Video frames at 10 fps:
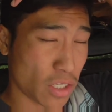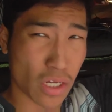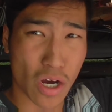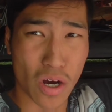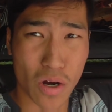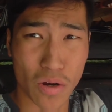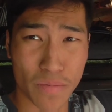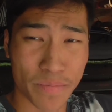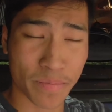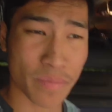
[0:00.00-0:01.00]

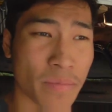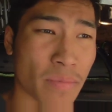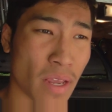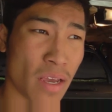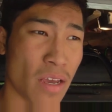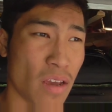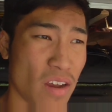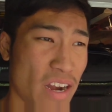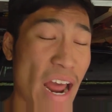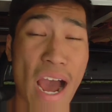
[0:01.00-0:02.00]
So
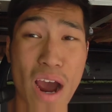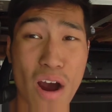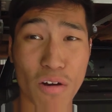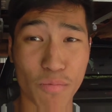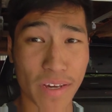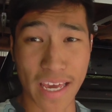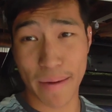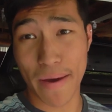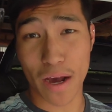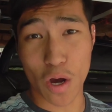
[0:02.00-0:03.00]
now we
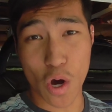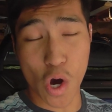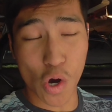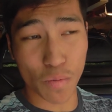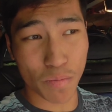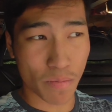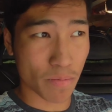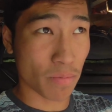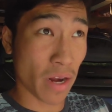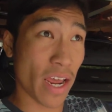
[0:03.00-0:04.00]
came back home.
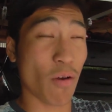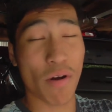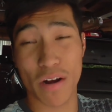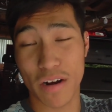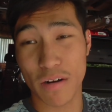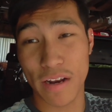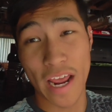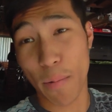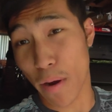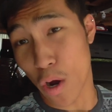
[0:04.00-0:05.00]
Nate went
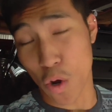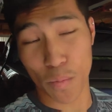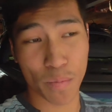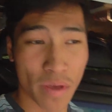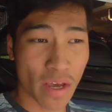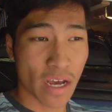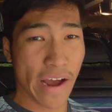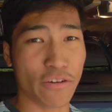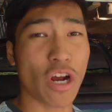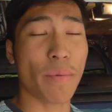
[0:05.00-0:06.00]
home.
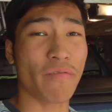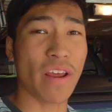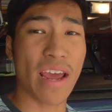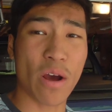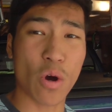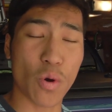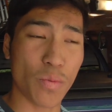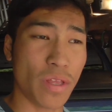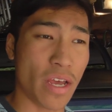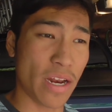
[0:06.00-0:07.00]
I dropped off Nate at
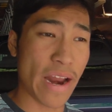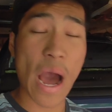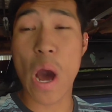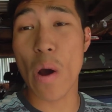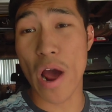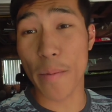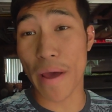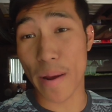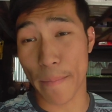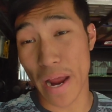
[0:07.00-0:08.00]
home, and then now
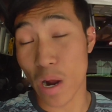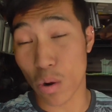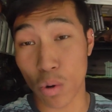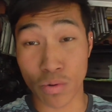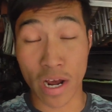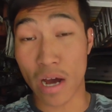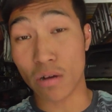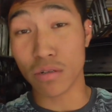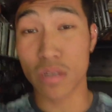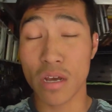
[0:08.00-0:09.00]
I'm at my own
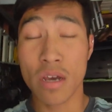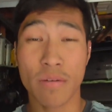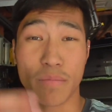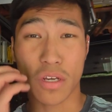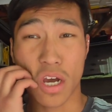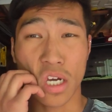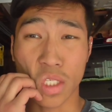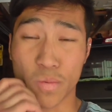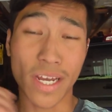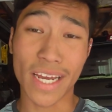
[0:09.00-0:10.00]
house
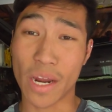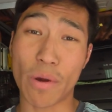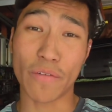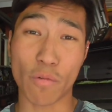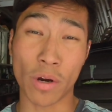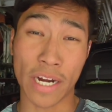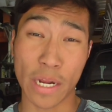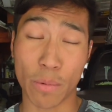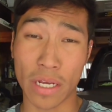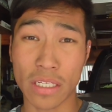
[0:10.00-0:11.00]
because we gotta get ready for work
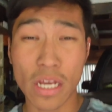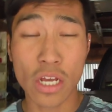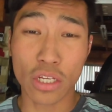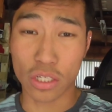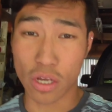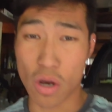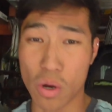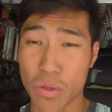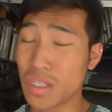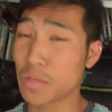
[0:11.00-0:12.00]
anyways.
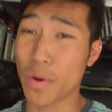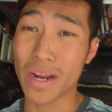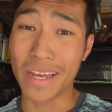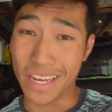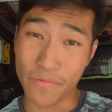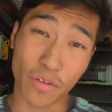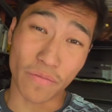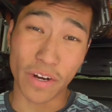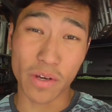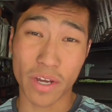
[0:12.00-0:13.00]
So this is probably it for
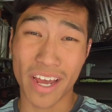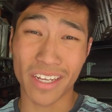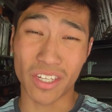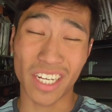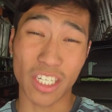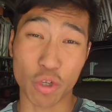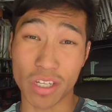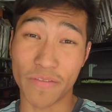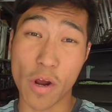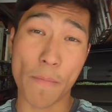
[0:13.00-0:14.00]
the video, guys. If you guys
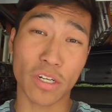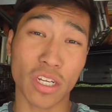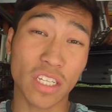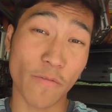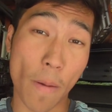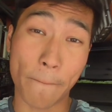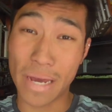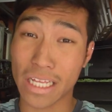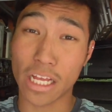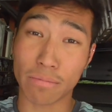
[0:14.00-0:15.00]
enjoyed this video, make sure you give this video a
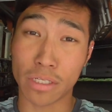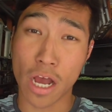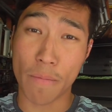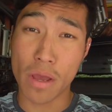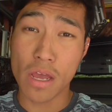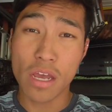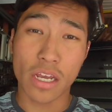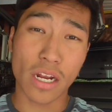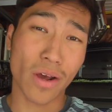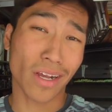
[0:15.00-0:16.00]
big thumbs up.
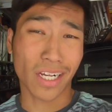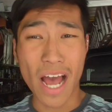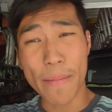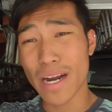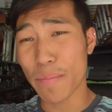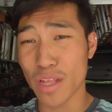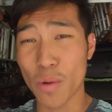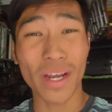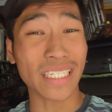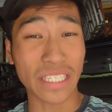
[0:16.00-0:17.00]
You know, and comment down
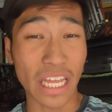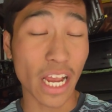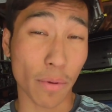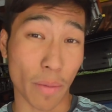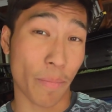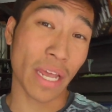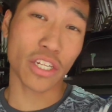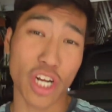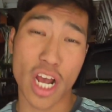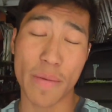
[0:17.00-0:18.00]
below what you guys think about the
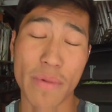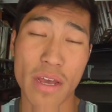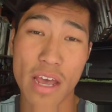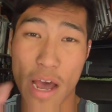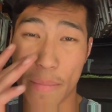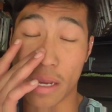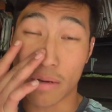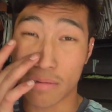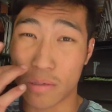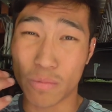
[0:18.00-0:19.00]
paint job. I
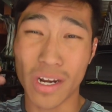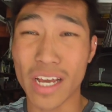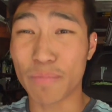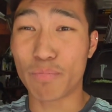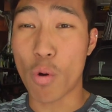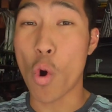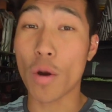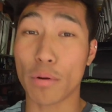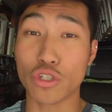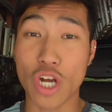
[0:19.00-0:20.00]
mean, we did a
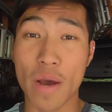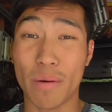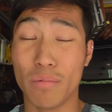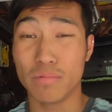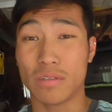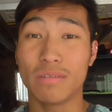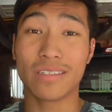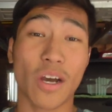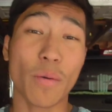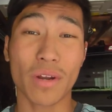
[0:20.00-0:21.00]
horrible job of
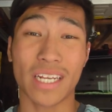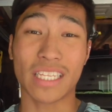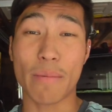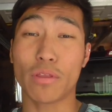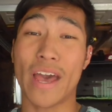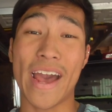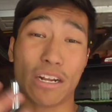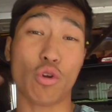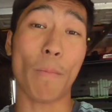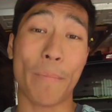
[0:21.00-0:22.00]
telling me what you guys think about the
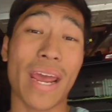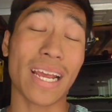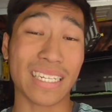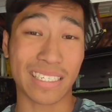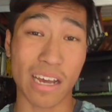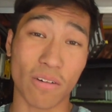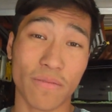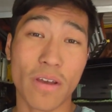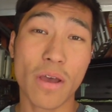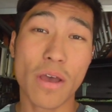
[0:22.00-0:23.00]
actual paint itself.